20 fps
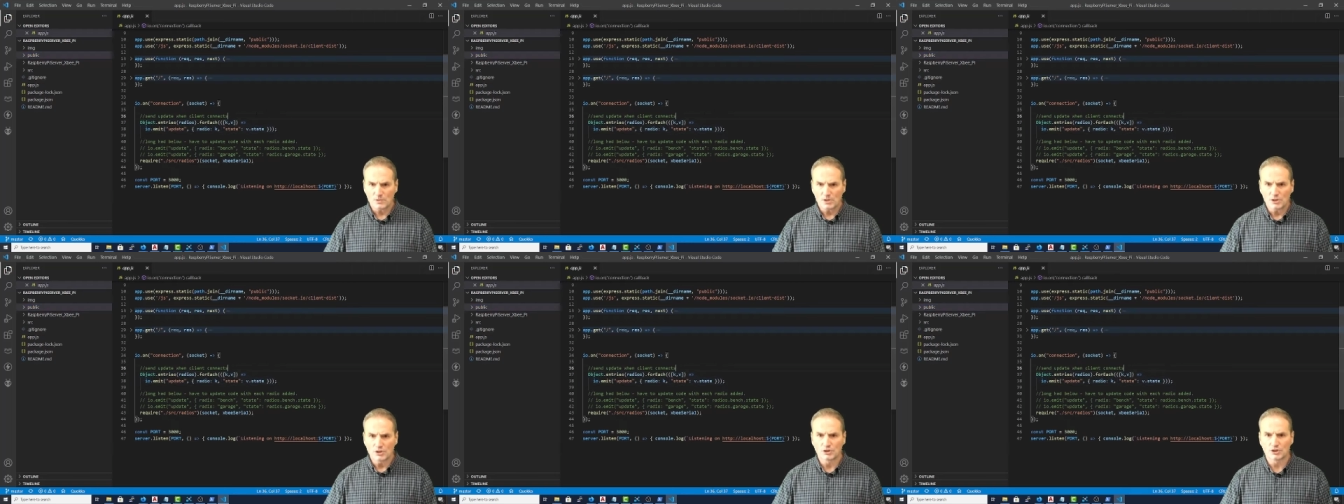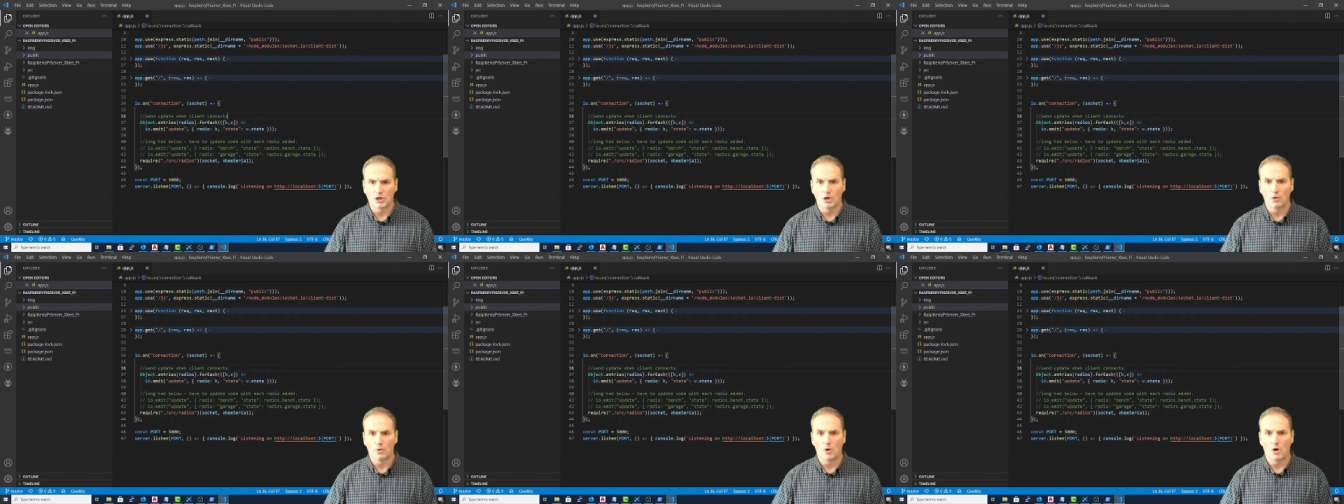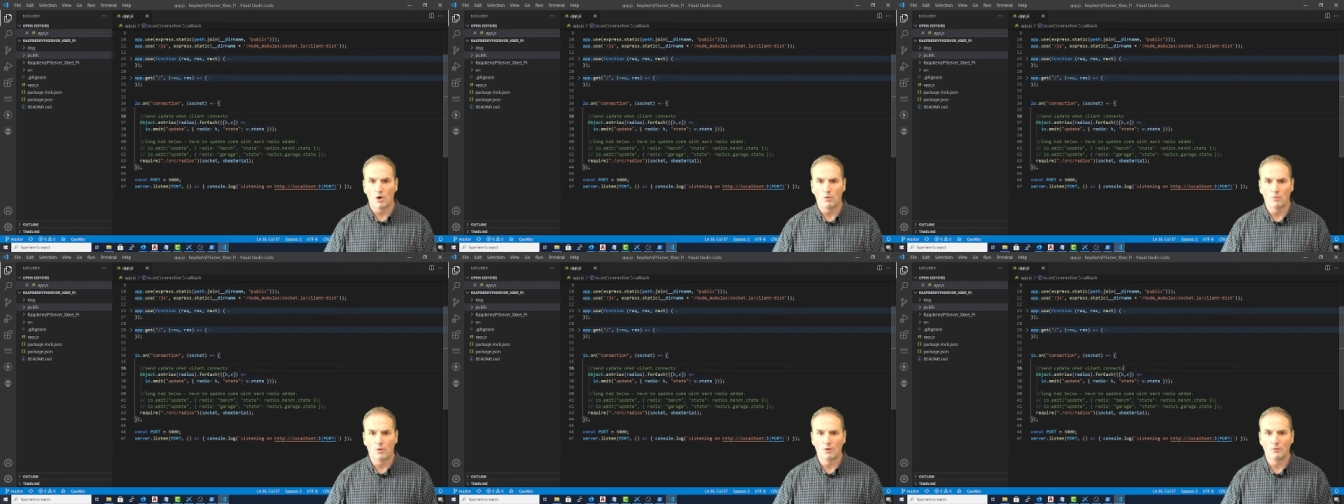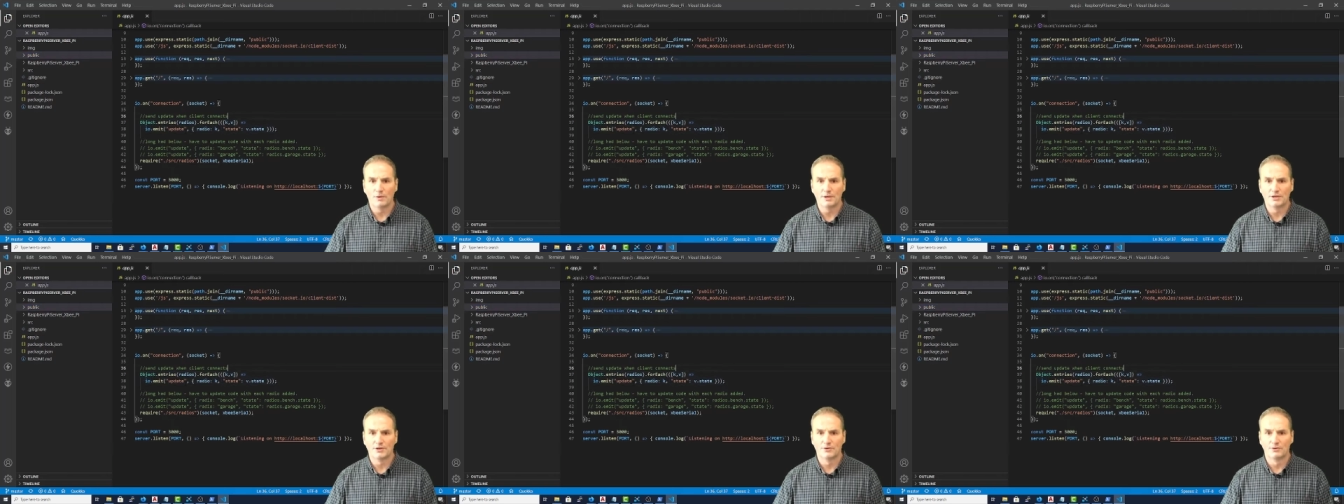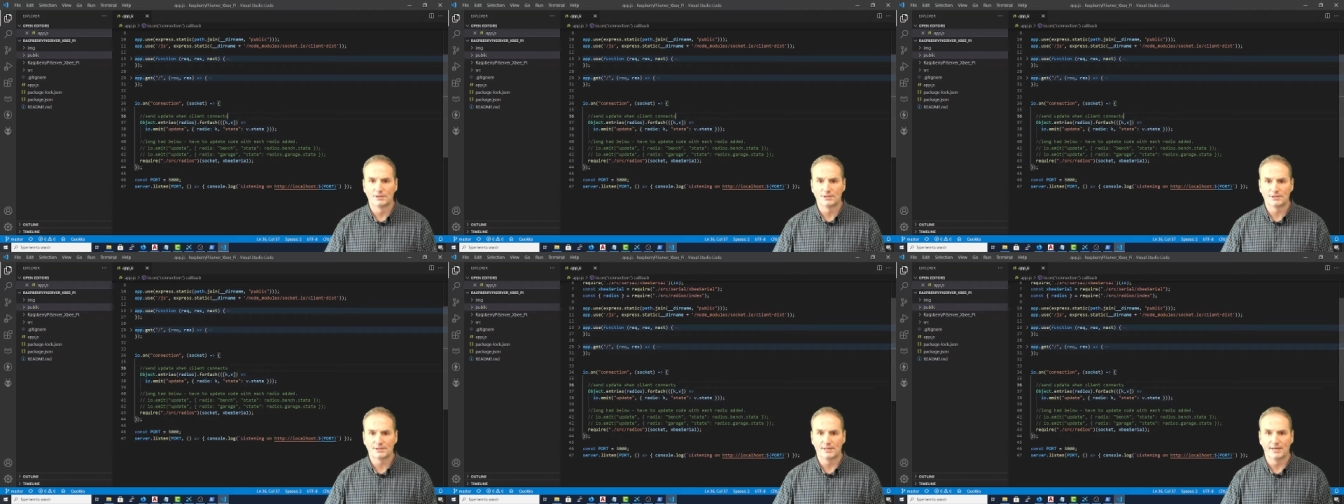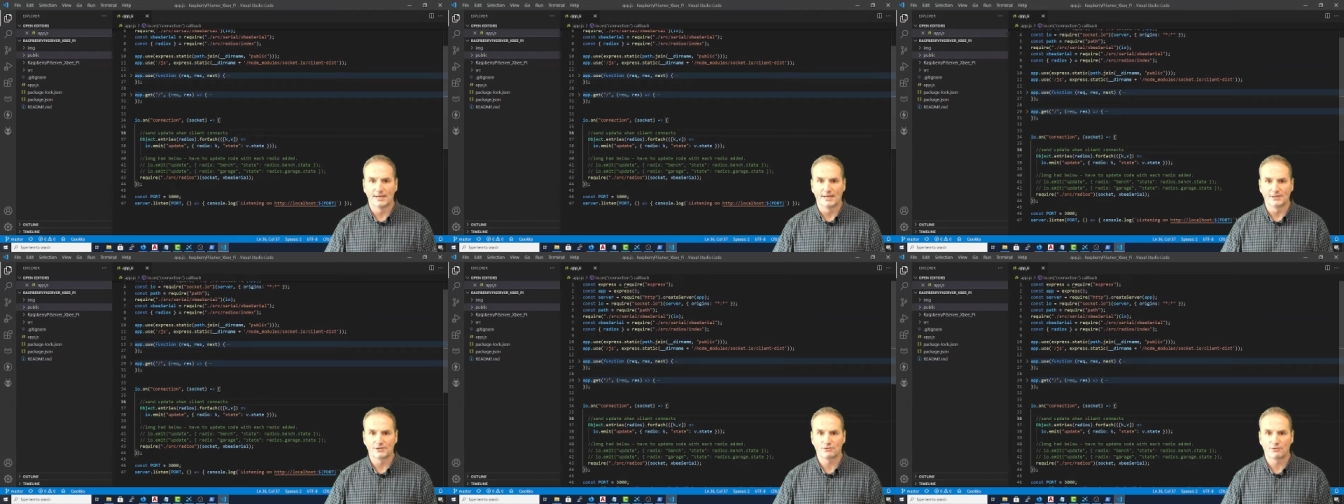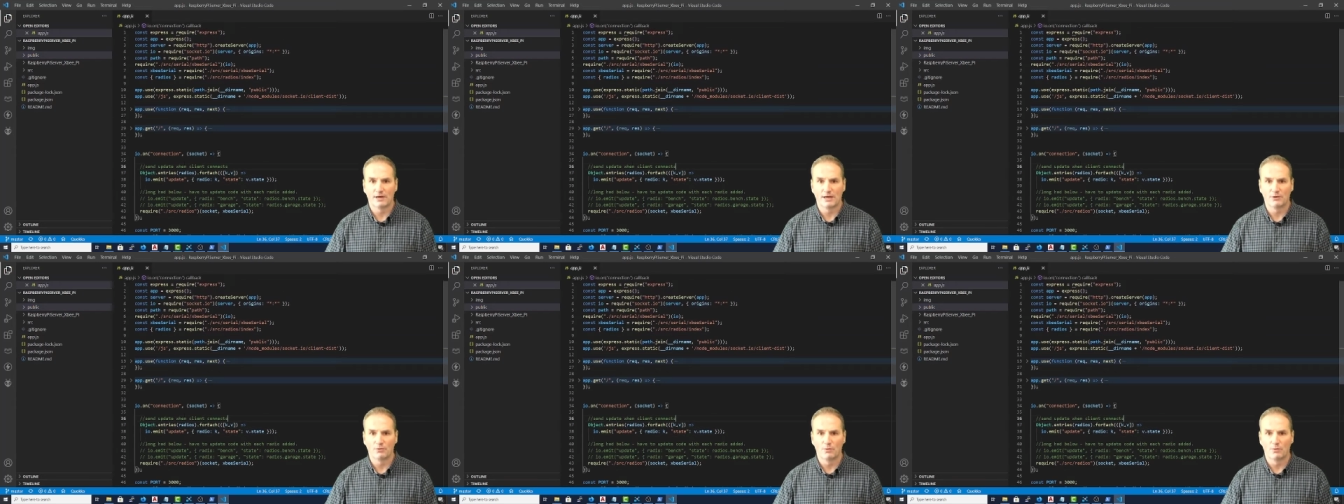So what we do is this, right?